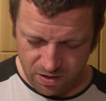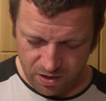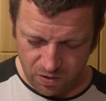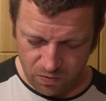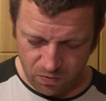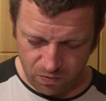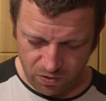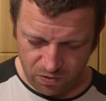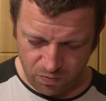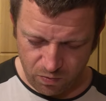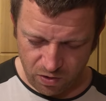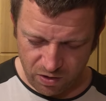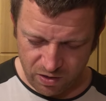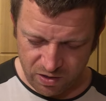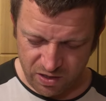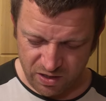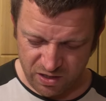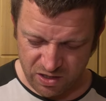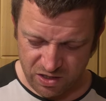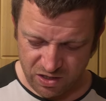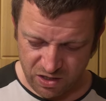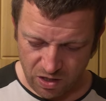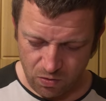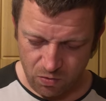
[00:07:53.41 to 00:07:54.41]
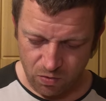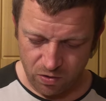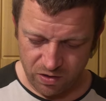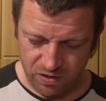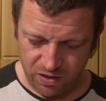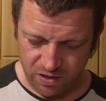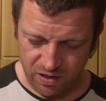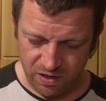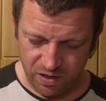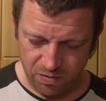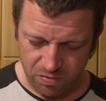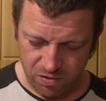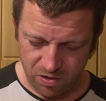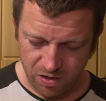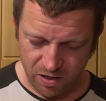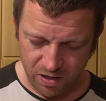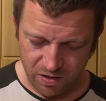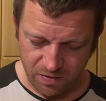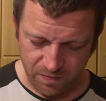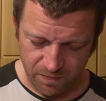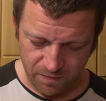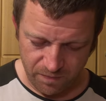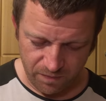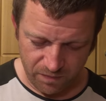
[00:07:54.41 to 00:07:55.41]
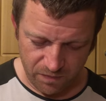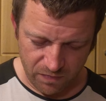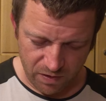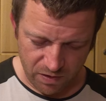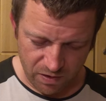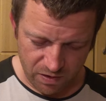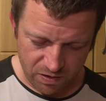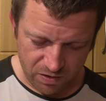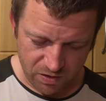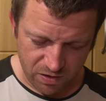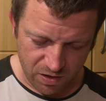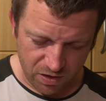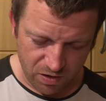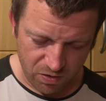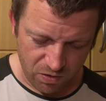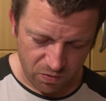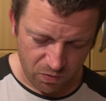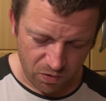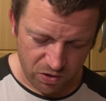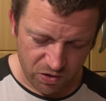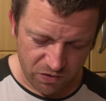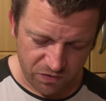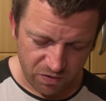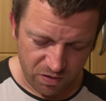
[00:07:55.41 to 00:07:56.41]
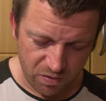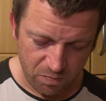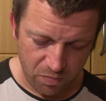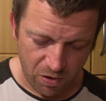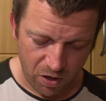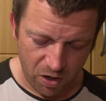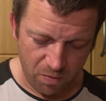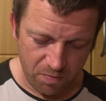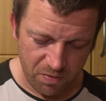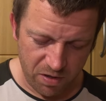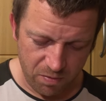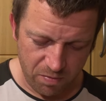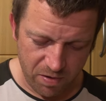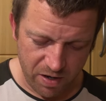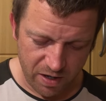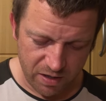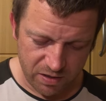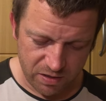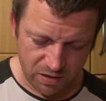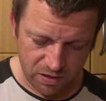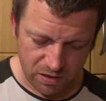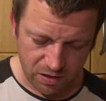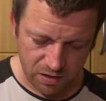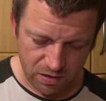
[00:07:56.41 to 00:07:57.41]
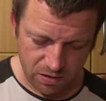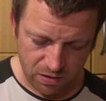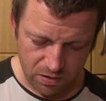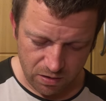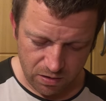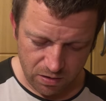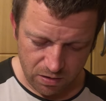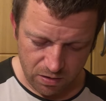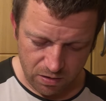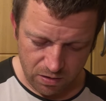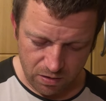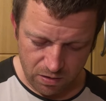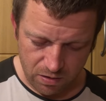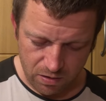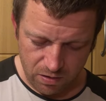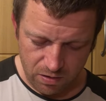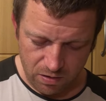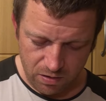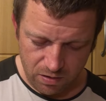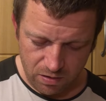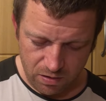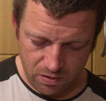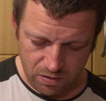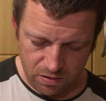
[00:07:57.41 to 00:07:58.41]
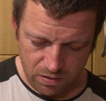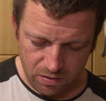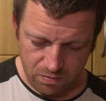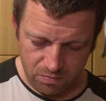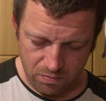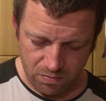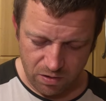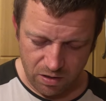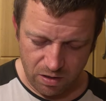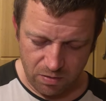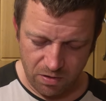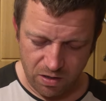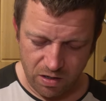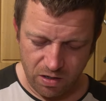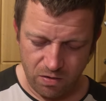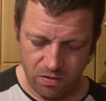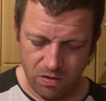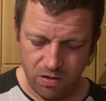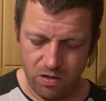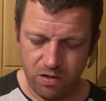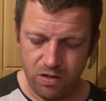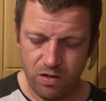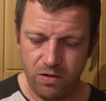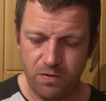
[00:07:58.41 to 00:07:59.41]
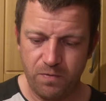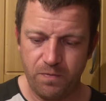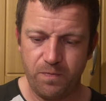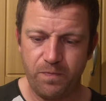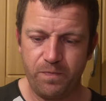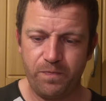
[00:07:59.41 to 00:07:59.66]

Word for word: You want it soaked in the butter, so the ones from the bottom are the best. There we go, look.